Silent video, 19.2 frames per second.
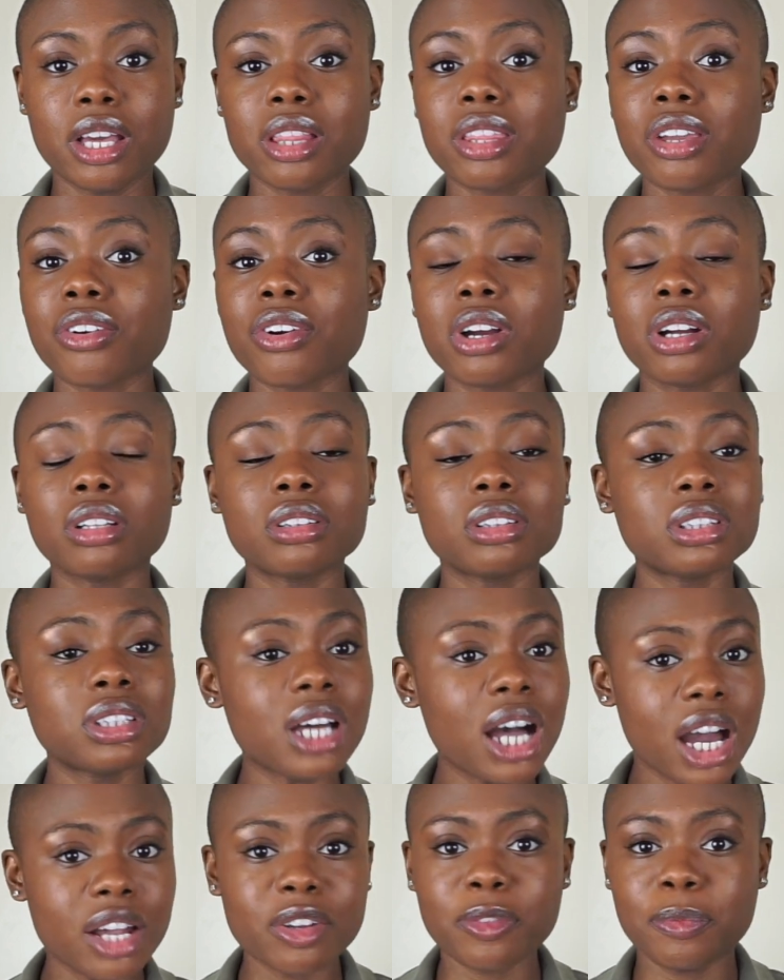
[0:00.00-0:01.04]
There are a
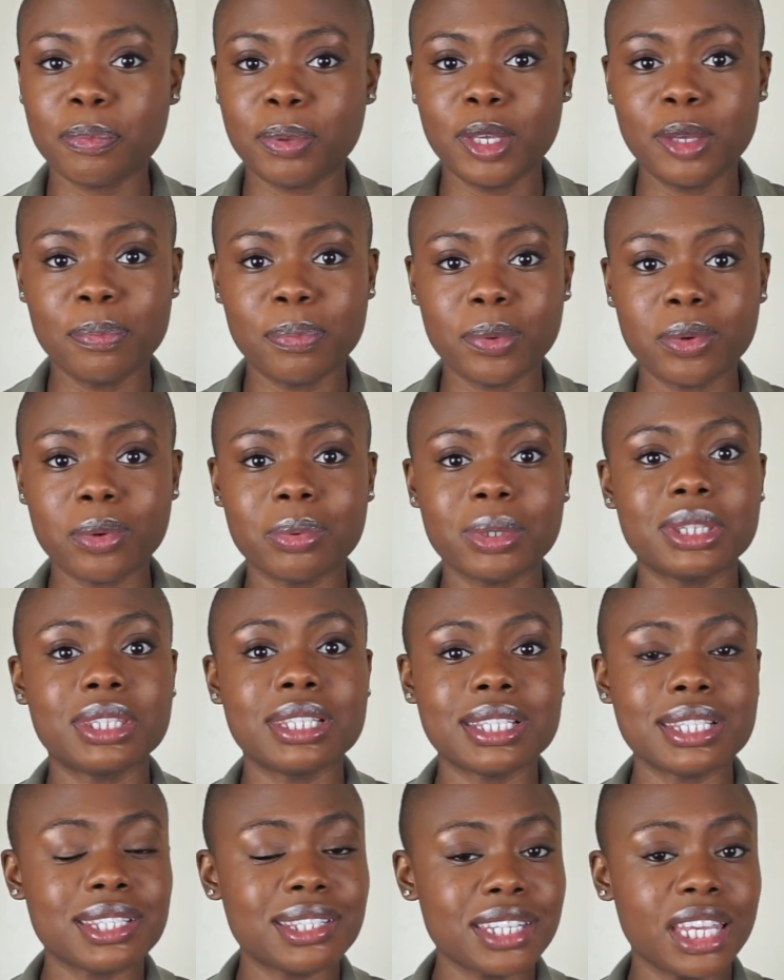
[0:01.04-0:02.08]
lot of people with the
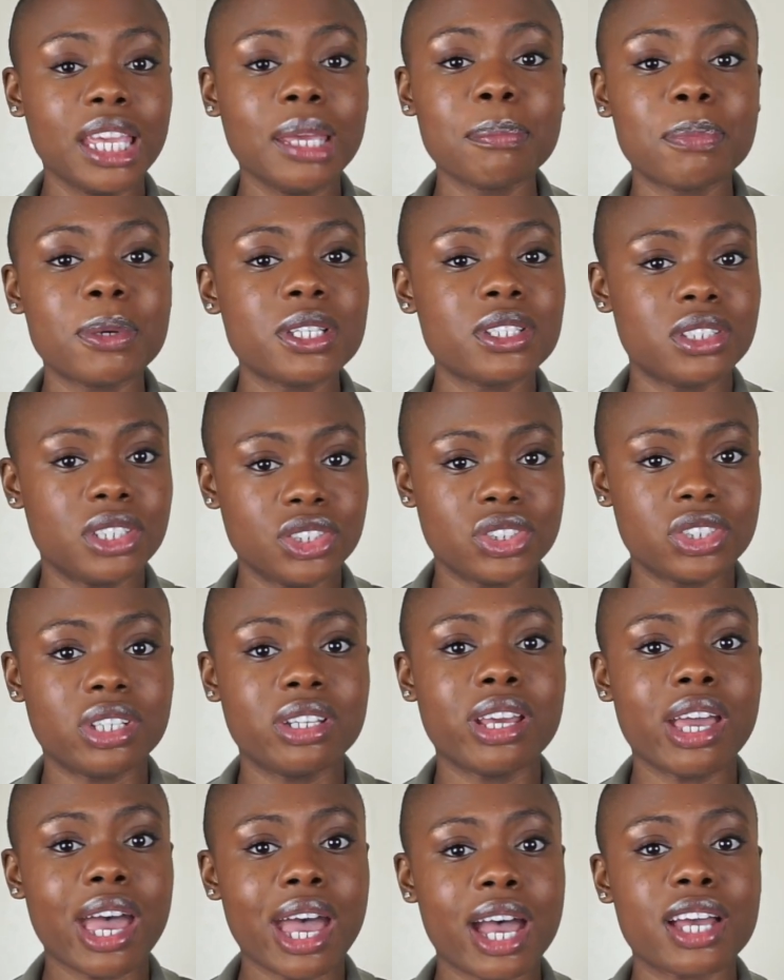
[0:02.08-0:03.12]
same
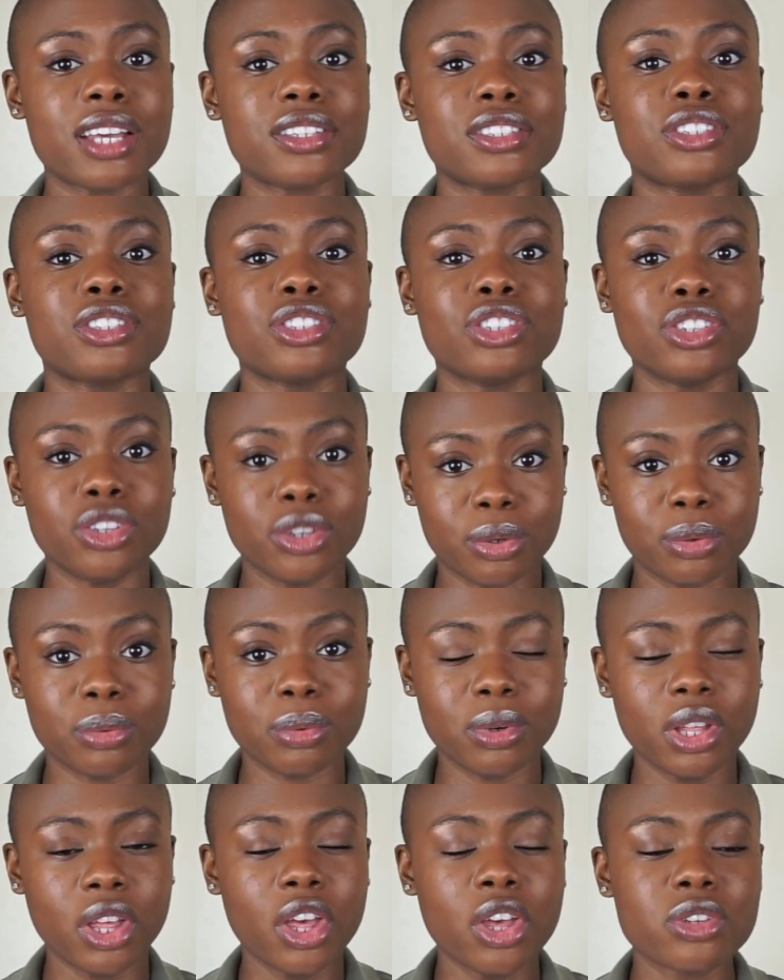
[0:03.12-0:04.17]
position as you.
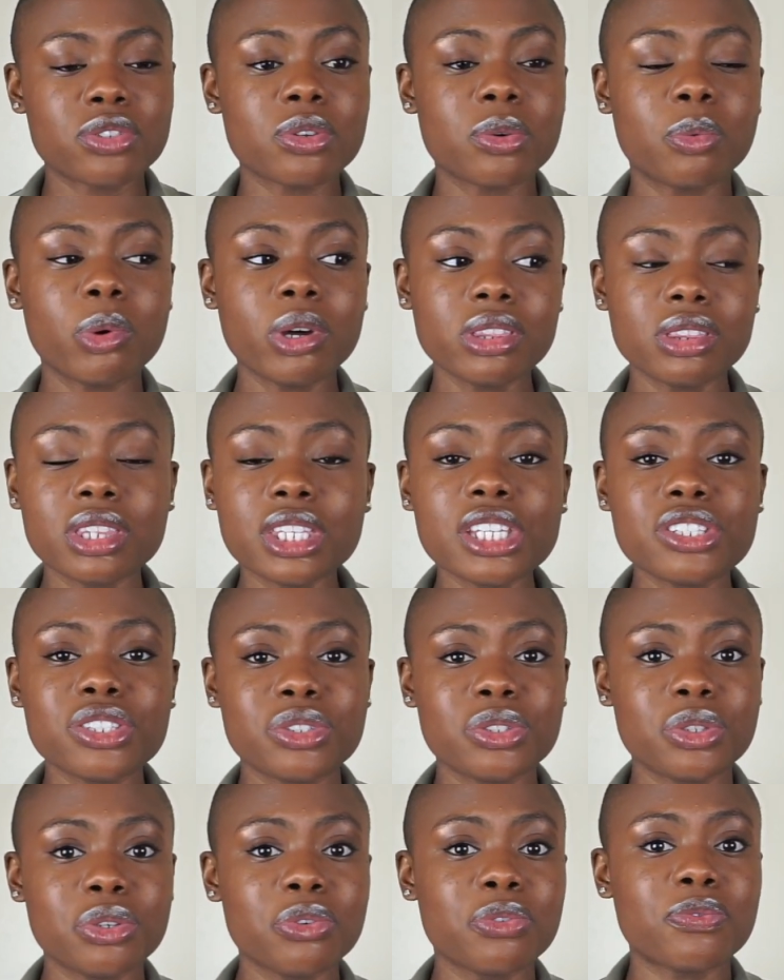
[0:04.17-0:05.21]
So what these
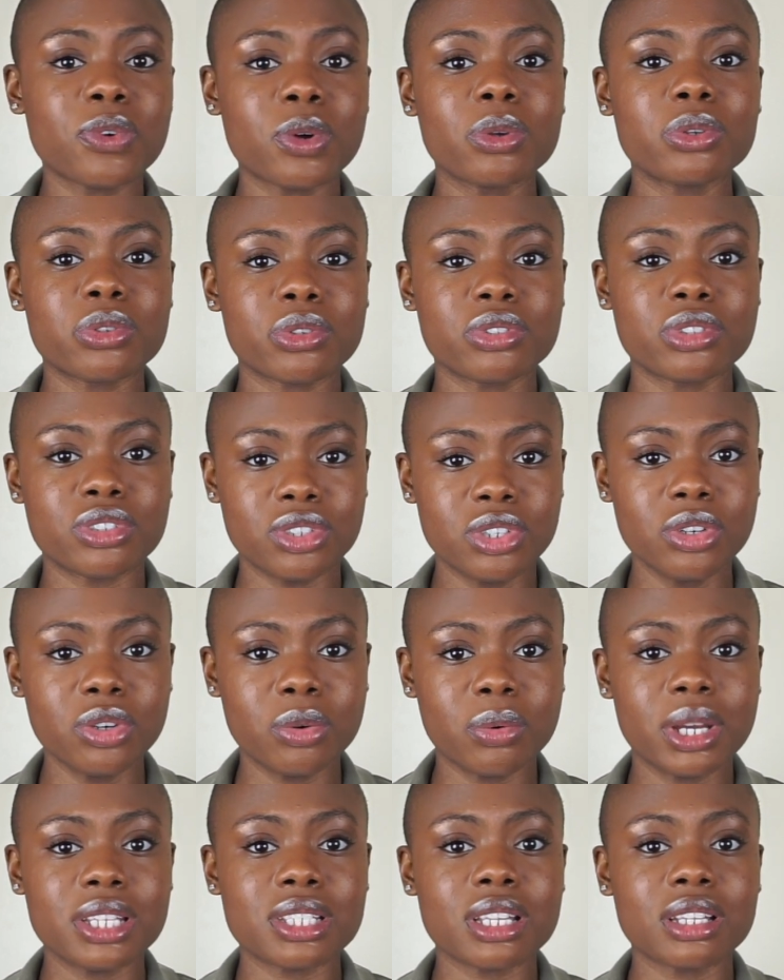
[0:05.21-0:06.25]
2 folders
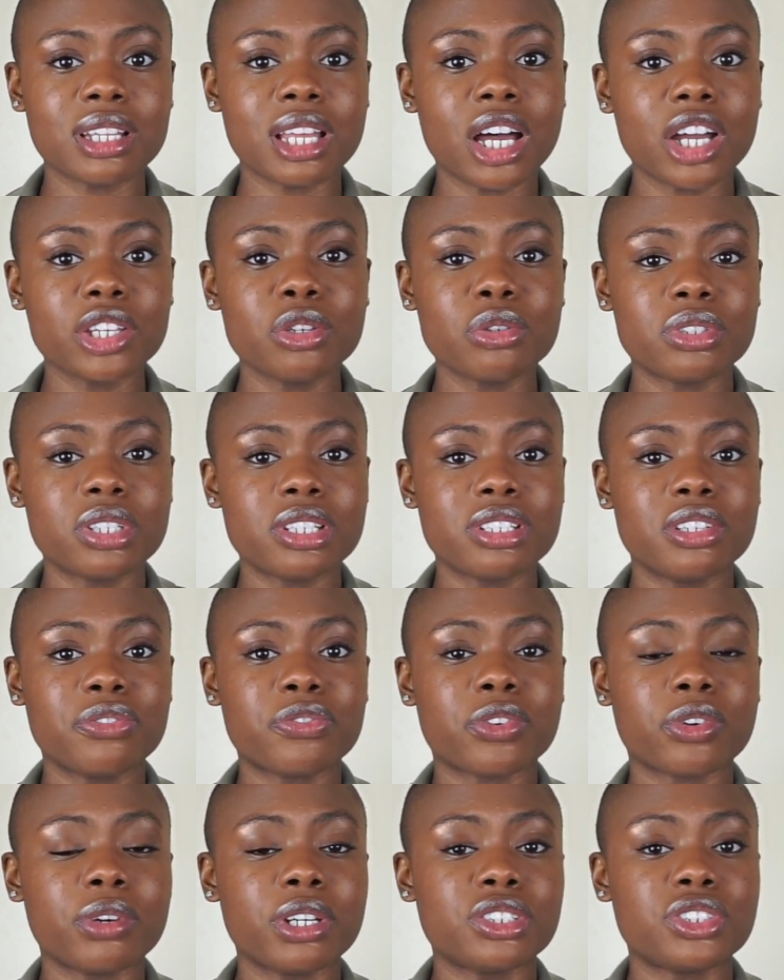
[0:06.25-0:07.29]
do is allow you to
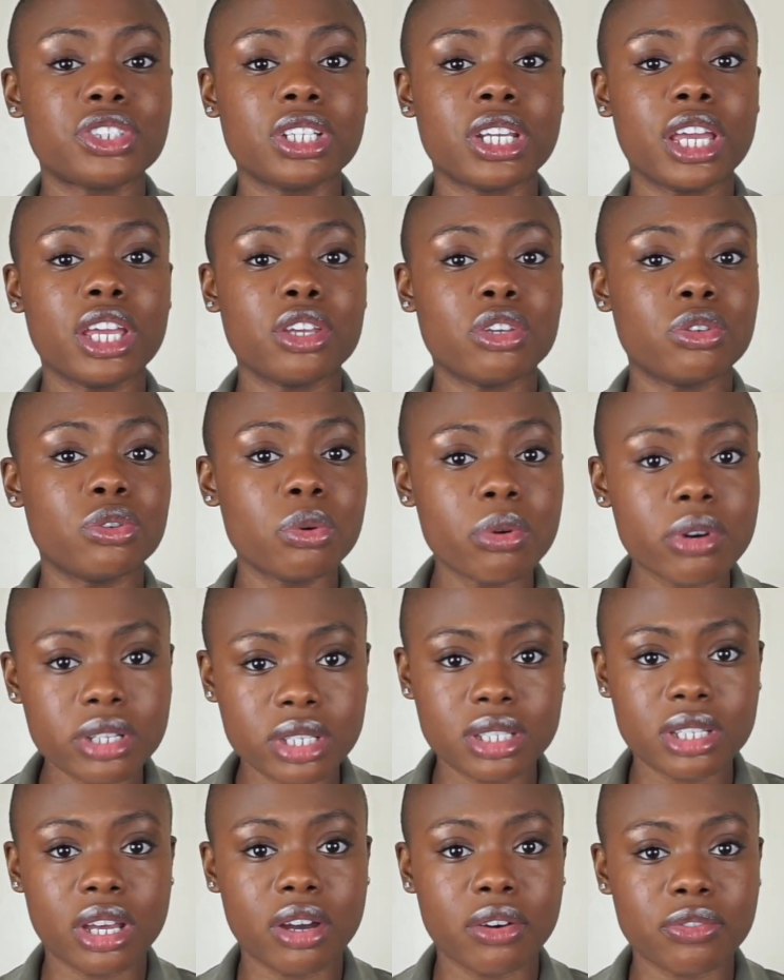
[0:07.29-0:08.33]
differentiate
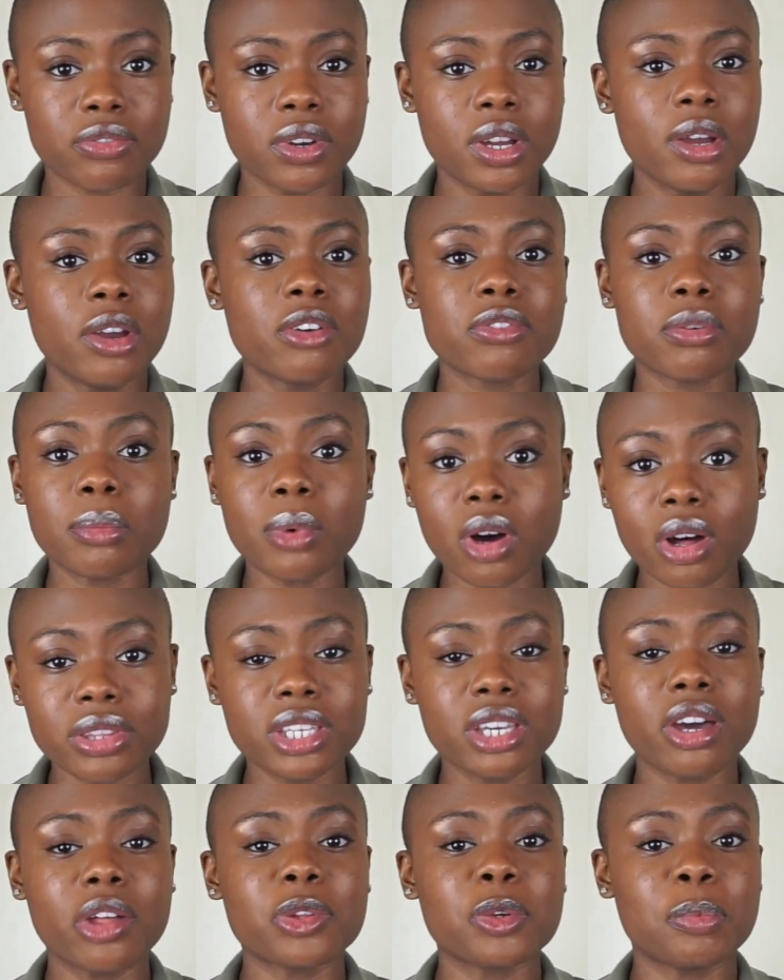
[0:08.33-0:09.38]
yourself from all
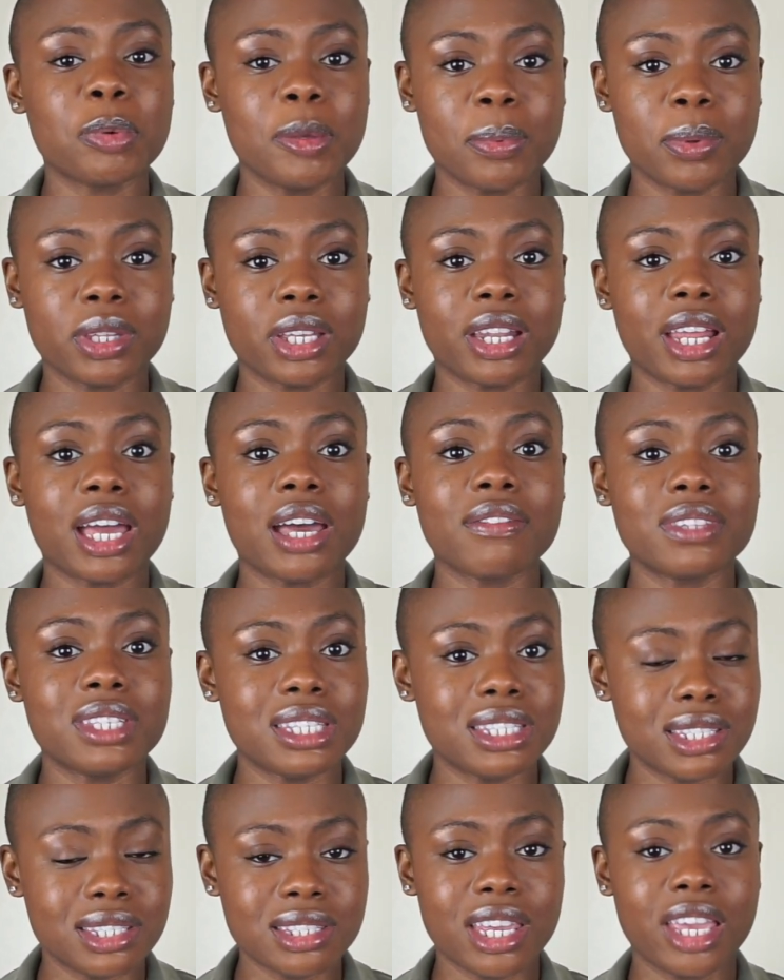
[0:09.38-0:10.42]
the other people that have the
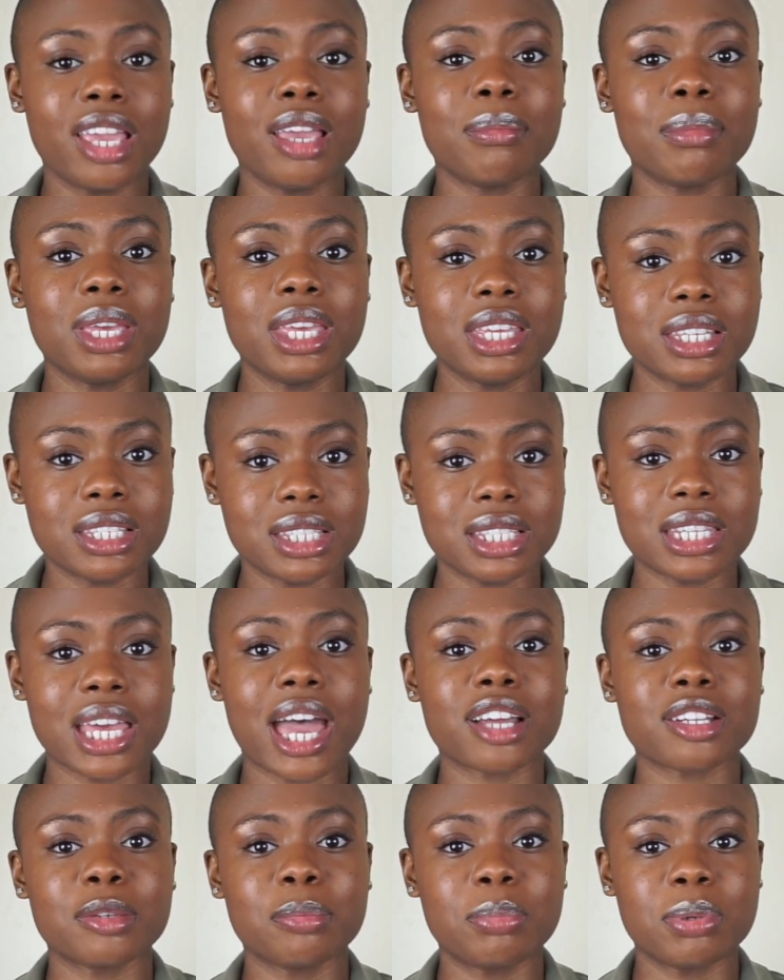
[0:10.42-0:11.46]
same
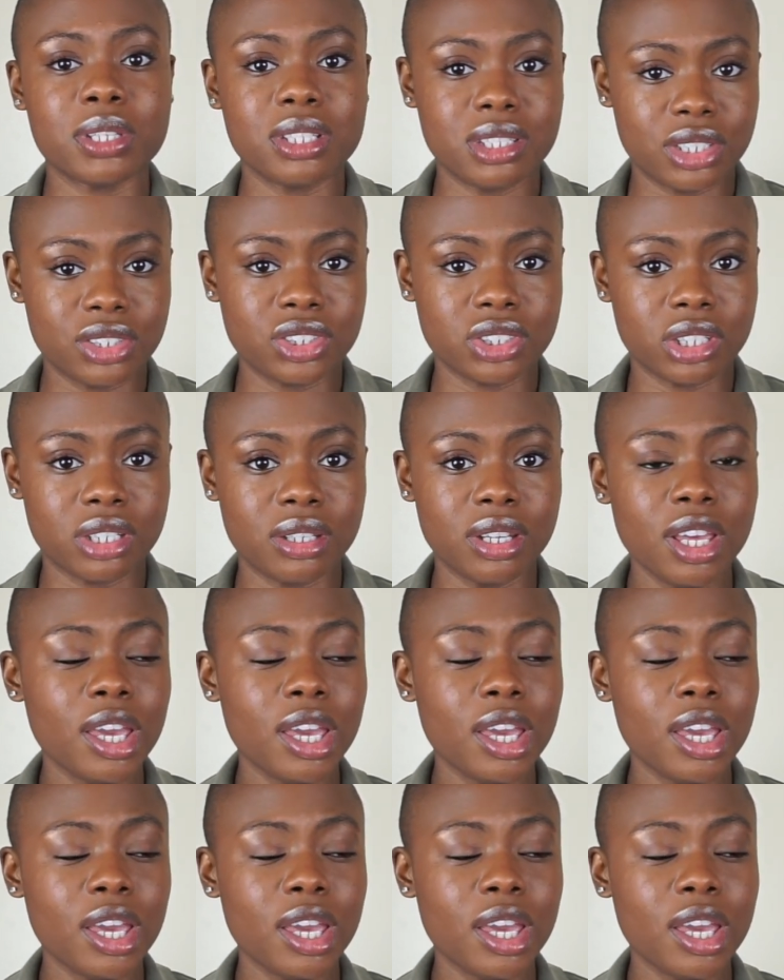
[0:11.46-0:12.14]
exact position,